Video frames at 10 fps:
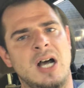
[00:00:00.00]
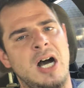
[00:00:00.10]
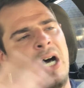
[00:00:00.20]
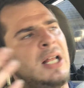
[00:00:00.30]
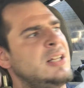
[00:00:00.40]

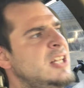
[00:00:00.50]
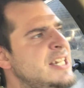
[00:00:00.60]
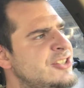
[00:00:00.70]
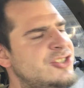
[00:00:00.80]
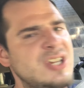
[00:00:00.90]

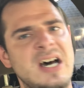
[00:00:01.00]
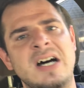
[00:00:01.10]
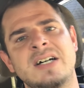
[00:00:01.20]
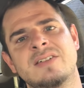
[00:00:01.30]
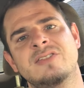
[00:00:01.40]
list
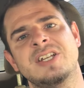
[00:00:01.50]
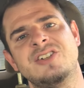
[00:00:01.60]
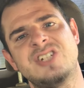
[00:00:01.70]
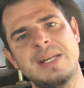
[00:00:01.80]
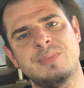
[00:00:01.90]
of
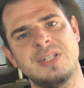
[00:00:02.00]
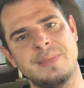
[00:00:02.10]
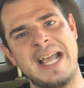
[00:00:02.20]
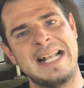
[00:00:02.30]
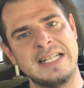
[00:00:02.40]

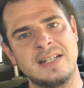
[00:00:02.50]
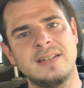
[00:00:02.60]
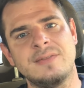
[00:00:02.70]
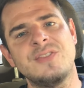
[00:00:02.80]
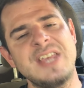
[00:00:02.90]

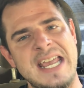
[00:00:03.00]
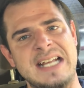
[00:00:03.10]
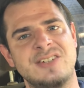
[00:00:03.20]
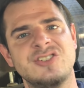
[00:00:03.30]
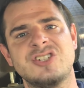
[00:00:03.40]
symptomatic
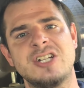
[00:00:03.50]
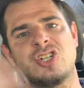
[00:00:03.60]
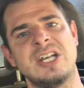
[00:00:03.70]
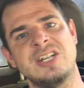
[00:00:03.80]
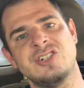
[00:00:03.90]
things,
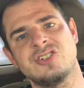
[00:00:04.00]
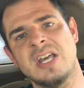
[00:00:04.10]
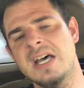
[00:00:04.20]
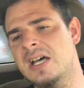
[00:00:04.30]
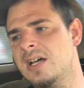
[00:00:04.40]
such as
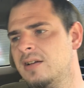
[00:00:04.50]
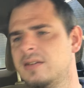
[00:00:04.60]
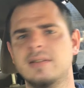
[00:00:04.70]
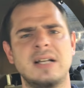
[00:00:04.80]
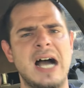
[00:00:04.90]

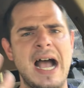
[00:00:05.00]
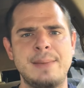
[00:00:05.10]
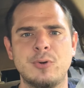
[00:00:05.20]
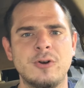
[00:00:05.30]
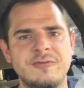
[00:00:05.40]

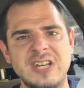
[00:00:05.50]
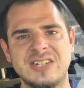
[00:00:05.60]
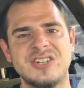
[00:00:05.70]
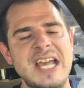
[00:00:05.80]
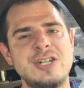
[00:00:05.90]

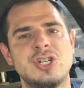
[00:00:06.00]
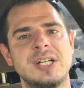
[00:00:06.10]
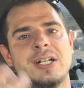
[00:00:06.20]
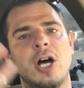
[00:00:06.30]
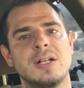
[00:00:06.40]

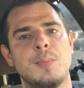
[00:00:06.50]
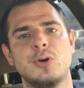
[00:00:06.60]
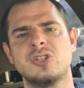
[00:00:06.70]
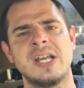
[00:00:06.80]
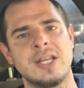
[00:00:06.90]
hyperfixation on a
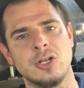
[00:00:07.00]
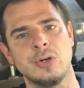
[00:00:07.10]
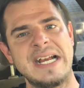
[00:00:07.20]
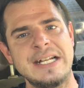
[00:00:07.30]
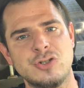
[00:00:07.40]

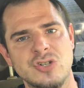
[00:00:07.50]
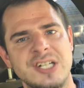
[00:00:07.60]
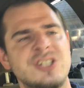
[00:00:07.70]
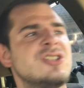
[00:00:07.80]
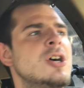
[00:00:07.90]
particular
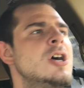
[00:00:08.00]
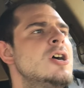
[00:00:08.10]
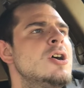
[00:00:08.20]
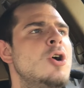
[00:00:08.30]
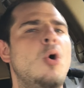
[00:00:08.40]
interest,
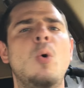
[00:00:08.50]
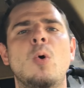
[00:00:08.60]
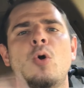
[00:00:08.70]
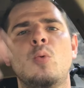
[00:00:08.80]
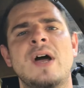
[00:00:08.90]

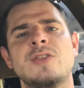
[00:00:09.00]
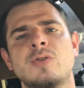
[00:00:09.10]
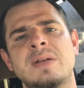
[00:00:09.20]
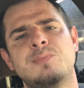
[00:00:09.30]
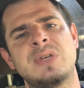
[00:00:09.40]
or
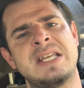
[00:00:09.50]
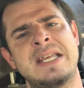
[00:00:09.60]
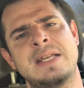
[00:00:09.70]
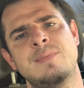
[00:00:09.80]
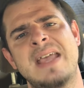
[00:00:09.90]
whether it
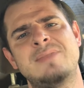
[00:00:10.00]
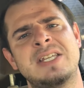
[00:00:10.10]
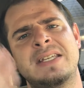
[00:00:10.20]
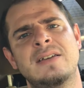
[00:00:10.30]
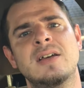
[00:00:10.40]
be
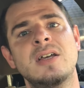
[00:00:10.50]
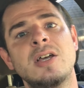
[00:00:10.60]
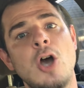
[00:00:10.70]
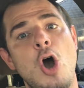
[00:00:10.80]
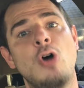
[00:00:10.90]
maybe
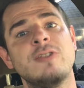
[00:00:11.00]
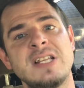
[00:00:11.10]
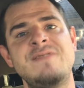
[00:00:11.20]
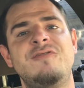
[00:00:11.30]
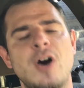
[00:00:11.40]

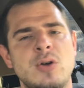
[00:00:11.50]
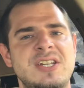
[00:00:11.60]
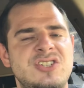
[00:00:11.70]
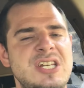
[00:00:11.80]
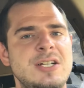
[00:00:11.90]
overly
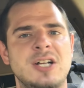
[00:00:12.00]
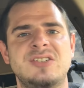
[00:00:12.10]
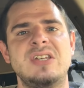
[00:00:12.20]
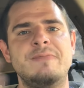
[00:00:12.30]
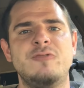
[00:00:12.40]
focusing on
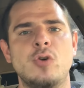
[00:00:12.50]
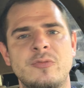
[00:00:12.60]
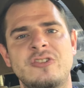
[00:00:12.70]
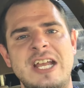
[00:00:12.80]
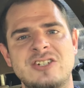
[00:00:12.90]
some
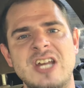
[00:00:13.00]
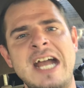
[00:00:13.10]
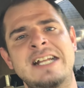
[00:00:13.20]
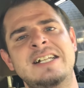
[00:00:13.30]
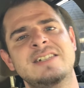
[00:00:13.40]
form of
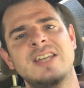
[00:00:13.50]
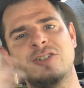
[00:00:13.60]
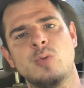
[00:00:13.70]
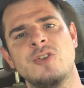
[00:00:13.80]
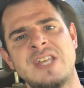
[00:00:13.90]
anxiety, and
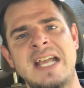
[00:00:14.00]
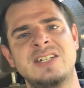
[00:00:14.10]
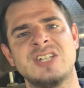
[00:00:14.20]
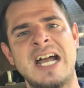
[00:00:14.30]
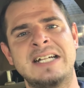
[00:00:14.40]
that's where the
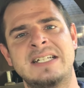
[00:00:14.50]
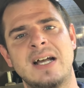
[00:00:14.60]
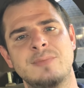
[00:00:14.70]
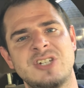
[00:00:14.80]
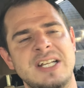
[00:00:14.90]
anxiety
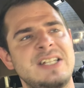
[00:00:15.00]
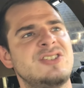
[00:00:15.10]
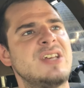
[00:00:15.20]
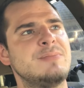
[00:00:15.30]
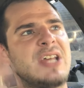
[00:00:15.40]
comes in. And
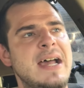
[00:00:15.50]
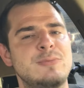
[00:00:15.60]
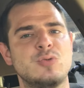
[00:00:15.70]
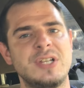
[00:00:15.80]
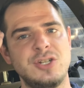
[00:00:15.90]

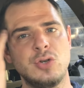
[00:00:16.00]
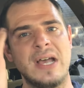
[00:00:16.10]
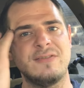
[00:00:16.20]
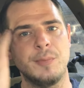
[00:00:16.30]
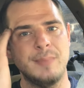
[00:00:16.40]
sometimes when you
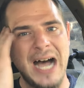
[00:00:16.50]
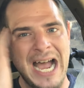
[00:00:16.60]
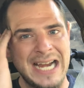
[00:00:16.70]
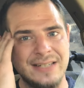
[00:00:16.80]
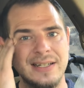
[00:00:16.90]
have a
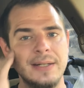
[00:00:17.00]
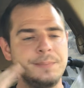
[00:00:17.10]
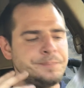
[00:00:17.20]
mind